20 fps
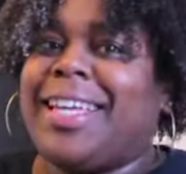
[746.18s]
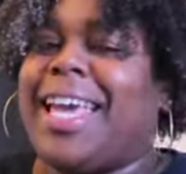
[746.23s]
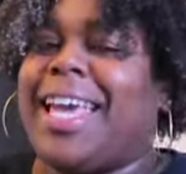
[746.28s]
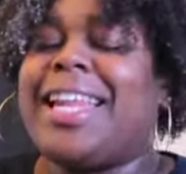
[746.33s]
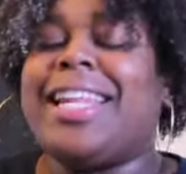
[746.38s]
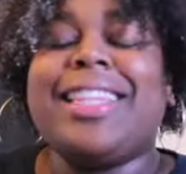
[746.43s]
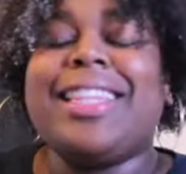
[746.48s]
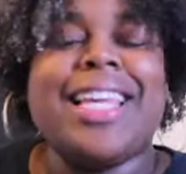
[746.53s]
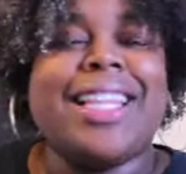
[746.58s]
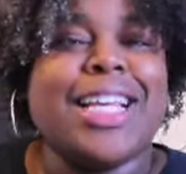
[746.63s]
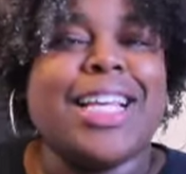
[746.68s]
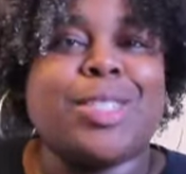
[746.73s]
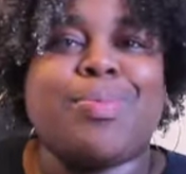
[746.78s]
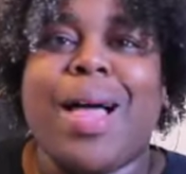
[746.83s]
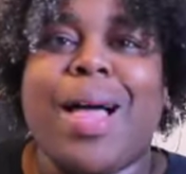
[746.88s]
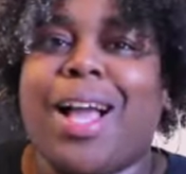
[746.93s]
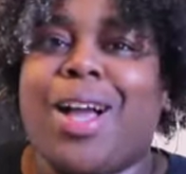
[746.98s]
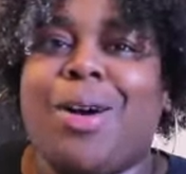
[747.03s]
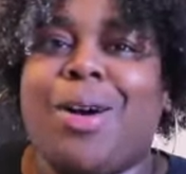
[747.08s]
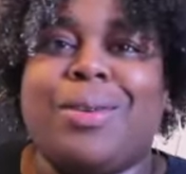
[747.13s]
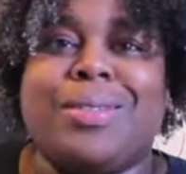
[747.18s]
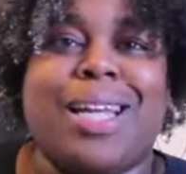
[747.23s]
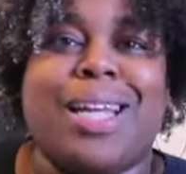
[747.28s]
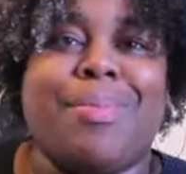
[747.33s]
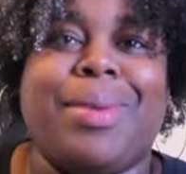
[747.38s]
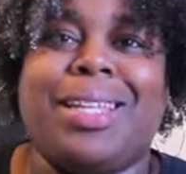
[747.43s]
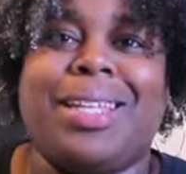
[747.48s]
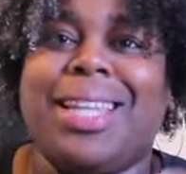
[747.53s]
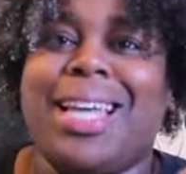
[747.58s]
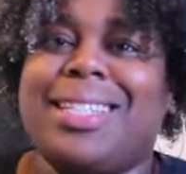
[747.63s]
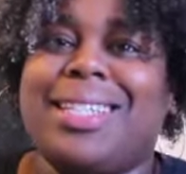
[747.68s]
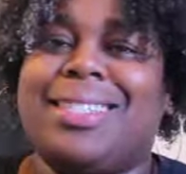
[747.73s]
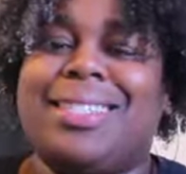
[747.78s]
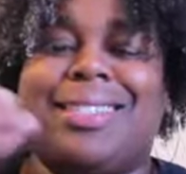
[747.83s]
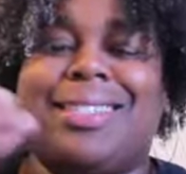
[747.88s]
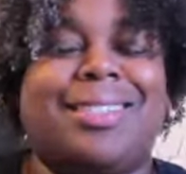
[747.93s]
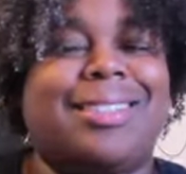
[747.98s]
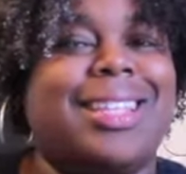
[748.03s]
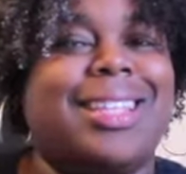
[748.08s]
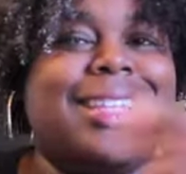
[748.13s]
anything that's black owned. I mean,
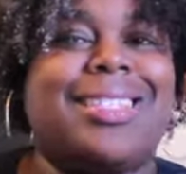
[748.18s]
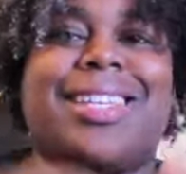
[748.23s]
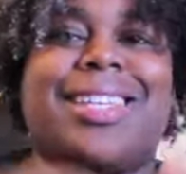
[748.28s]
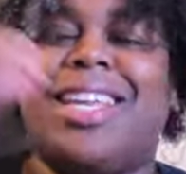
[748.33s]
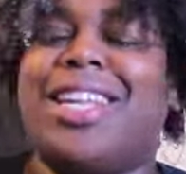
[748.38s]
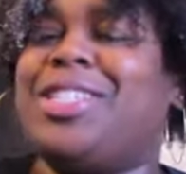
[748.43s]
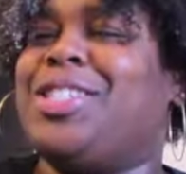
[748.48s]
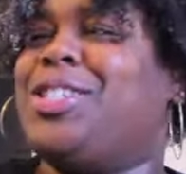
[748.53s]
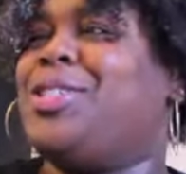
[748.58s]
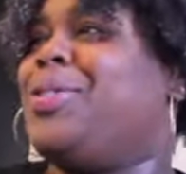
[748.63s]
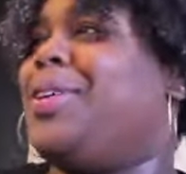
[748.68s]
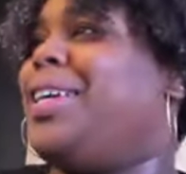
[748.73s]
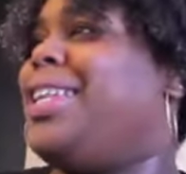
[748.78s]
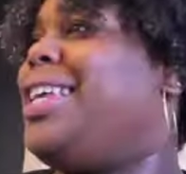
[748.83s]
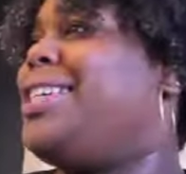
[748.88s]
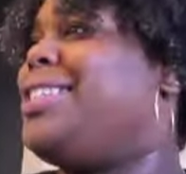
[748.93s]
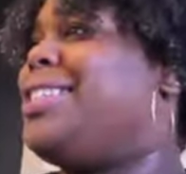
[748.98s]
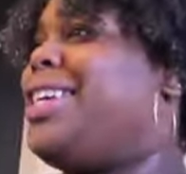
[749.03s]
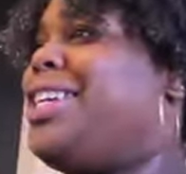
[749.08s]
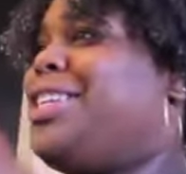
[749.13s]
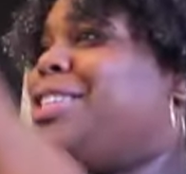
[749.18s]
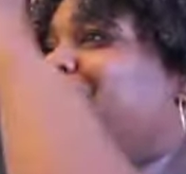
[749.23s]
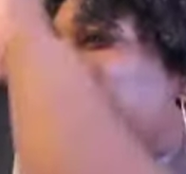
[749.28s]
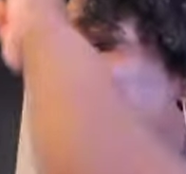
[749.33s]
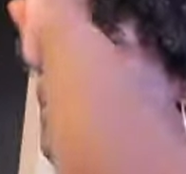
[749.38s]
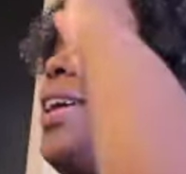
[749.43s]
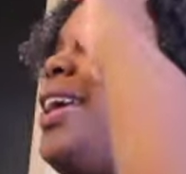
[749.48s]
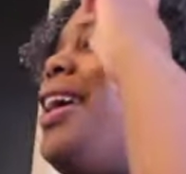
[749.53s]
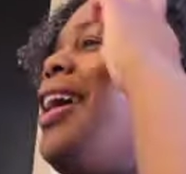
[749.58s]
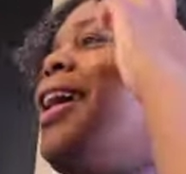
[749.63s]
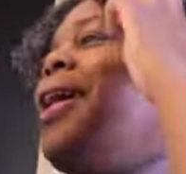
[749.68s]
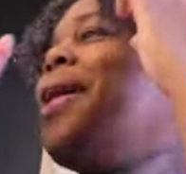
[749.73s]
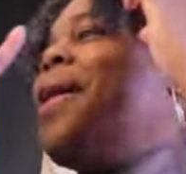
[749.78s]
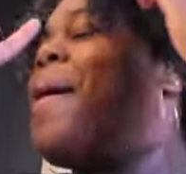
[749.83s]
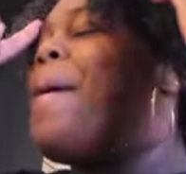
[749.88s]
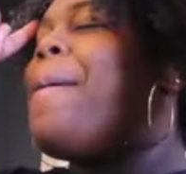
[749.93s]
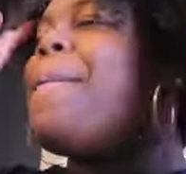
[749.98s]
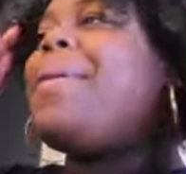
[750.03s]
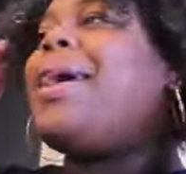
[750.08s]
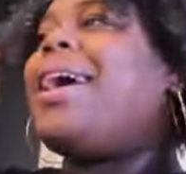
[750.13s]
let's let's get into it. Let's get into it.
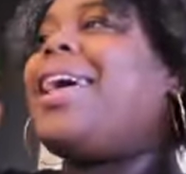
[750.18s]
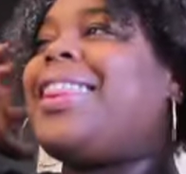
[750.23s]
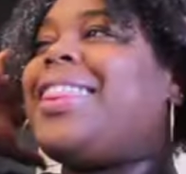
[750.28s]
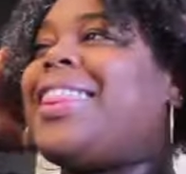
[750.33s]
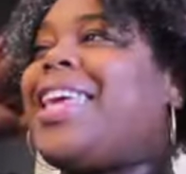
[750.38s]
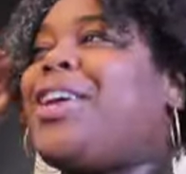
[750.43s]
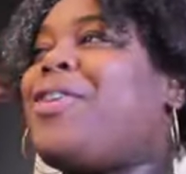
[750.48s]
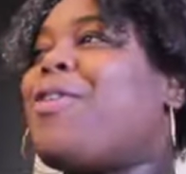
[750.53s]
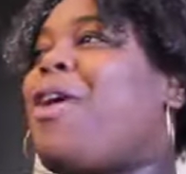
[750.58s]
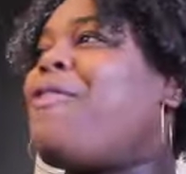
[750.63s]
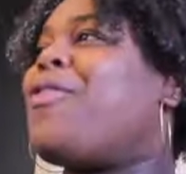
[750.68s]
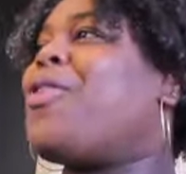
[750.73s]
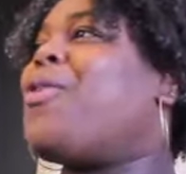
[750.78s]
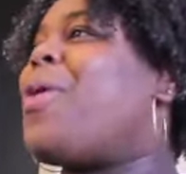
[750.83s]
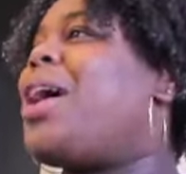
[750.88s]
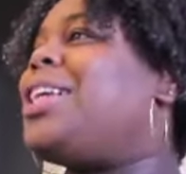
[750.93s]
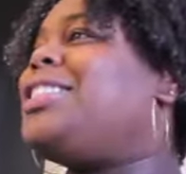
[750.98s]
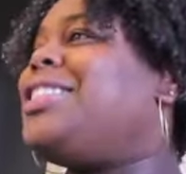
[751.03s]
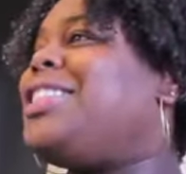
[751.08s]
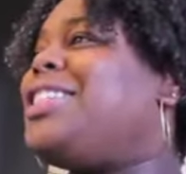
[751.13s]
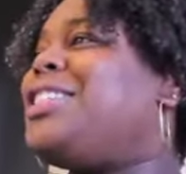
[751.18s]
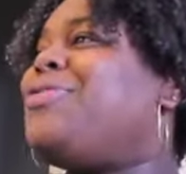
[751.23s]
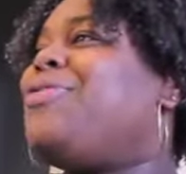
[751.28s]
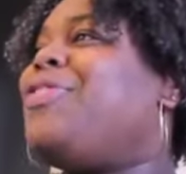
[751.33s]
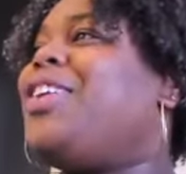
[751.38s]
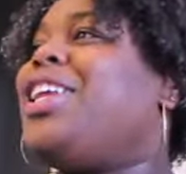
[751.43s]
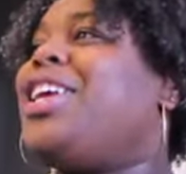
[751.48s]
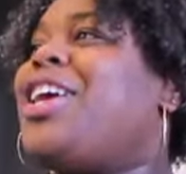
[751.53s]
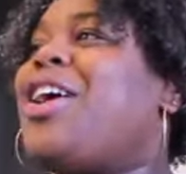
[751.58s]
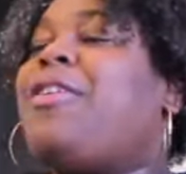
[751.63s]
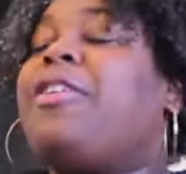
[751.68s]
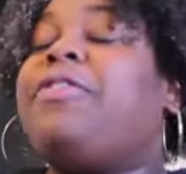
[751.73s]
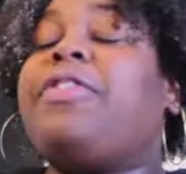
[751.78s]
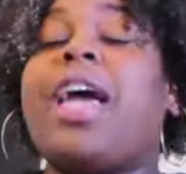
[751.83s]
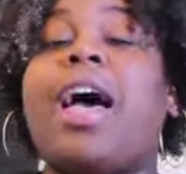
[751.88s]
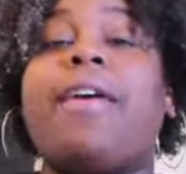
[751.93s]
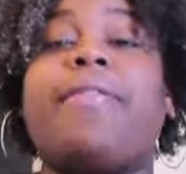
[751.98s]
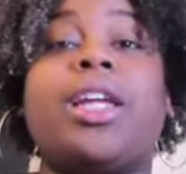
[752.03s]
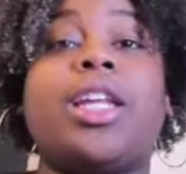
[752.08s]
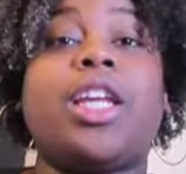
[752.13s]
But thank you all for watching this video. If
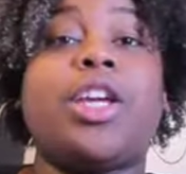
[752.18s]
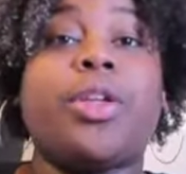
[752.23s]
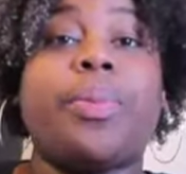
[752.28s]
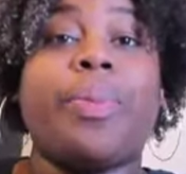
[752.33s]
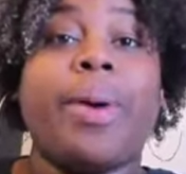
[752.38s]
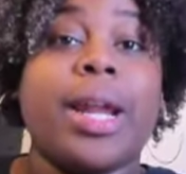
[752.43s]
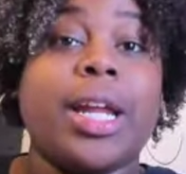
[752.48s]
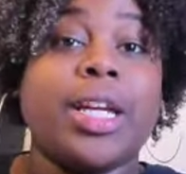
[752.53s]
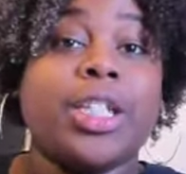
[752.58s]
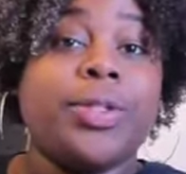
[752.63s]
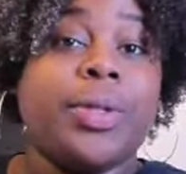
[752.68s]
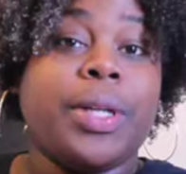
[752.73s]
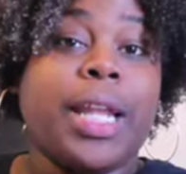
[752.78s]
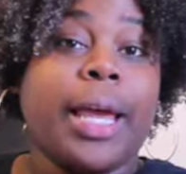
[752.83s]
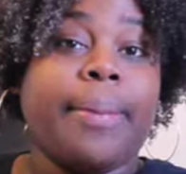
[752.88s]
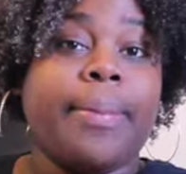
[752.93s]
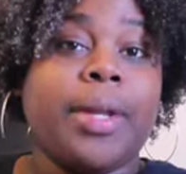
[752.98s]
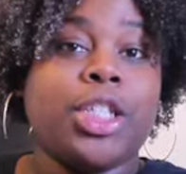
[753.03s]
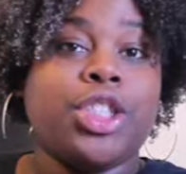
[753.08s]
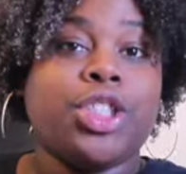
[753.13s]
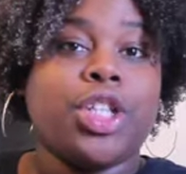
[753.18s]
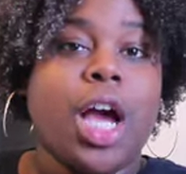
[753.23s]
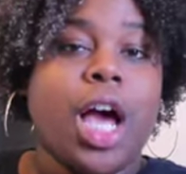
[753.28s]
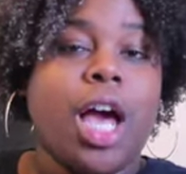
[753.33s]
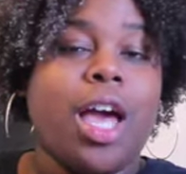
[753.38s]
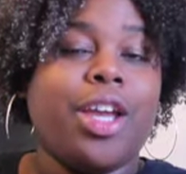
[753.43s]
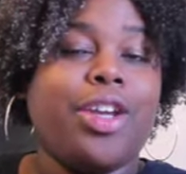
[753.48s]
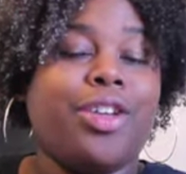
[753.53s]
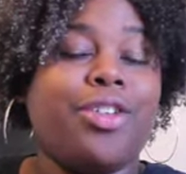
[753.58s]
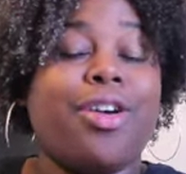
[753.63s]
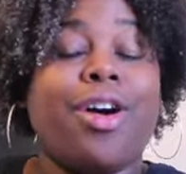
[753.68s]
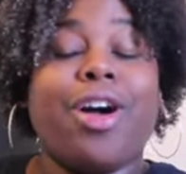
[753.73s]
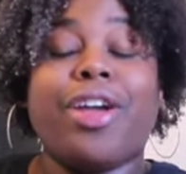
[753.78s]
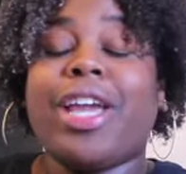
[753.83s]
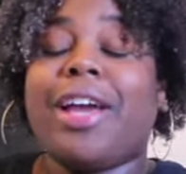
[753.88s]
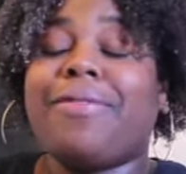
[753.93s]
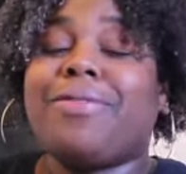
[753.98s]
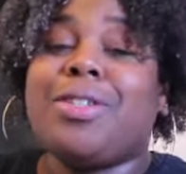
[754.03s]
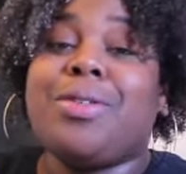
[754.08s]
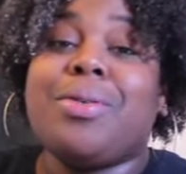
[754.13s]
you have any other products you would like me to try, you know, all
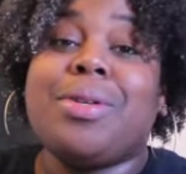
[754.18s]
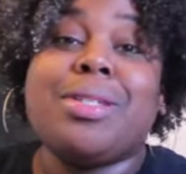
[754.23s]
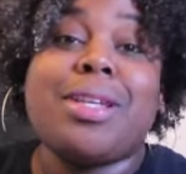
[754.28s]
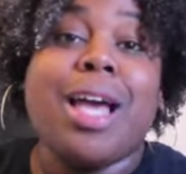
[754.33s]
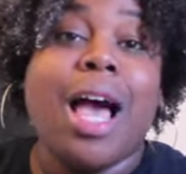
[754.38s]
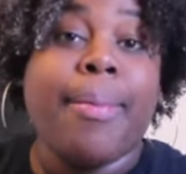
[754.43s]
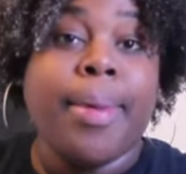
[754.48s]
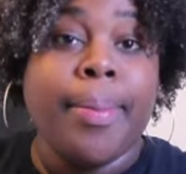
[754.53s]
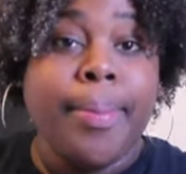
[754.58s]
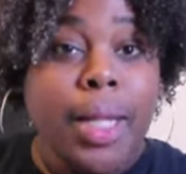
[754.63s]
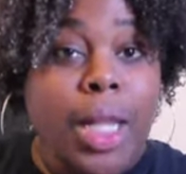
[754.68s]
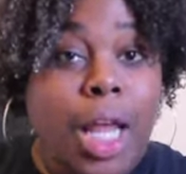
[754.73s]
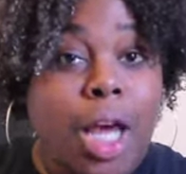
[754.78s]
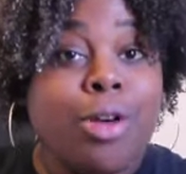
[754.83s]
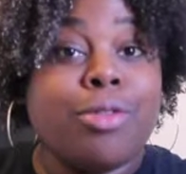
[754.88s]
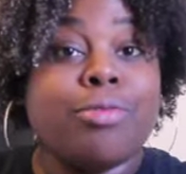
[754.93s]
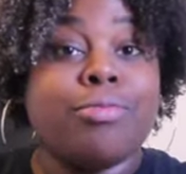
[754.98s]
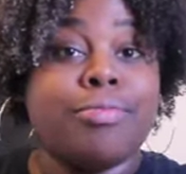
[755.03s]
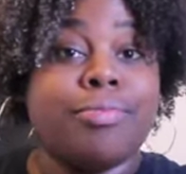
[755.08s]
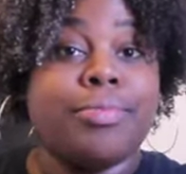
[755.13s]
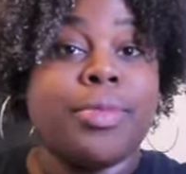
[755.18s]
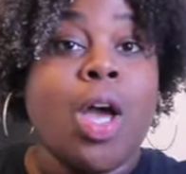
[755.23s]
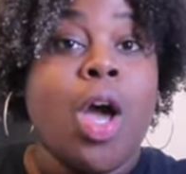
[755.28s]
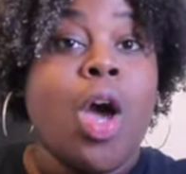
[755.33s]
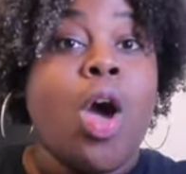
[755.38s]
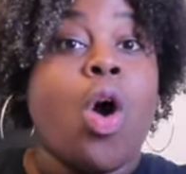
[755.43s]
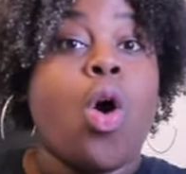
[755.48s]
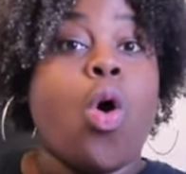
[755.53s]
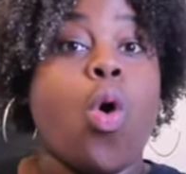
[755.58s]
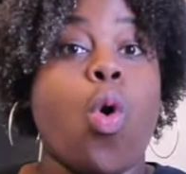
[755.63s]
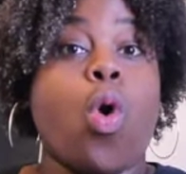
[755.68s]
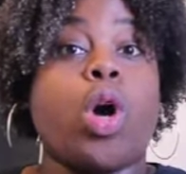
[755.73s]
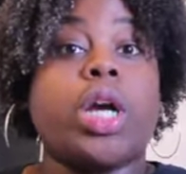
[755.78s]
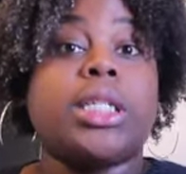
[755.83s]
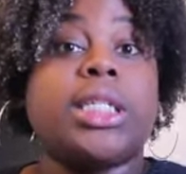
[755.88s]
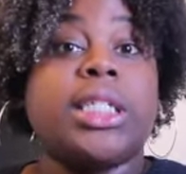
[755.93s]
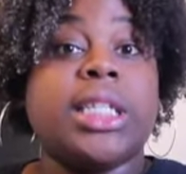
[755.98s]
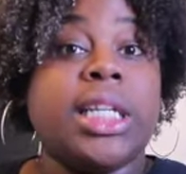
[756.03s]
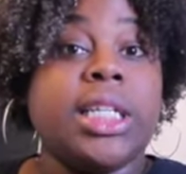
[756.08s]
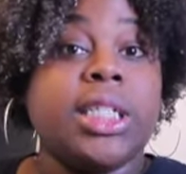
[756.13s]
you have to do is comment below or
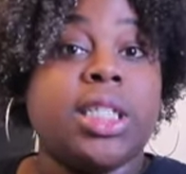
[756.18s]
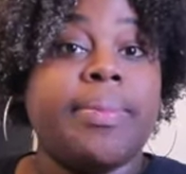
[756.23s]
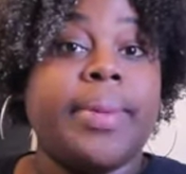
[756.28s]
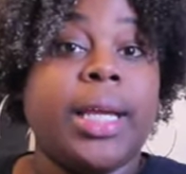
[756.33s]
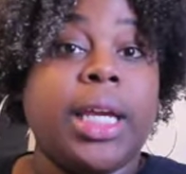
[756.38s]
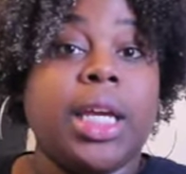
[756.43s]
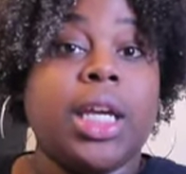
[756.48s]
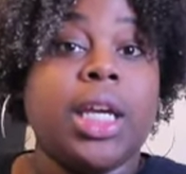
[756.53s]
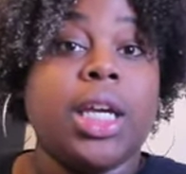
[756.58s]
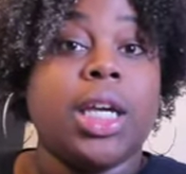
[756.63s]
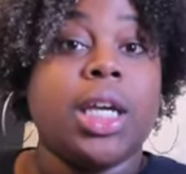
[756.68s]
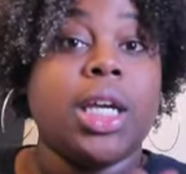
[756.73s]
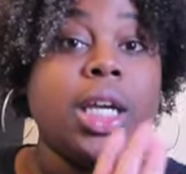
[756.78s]
send it to me.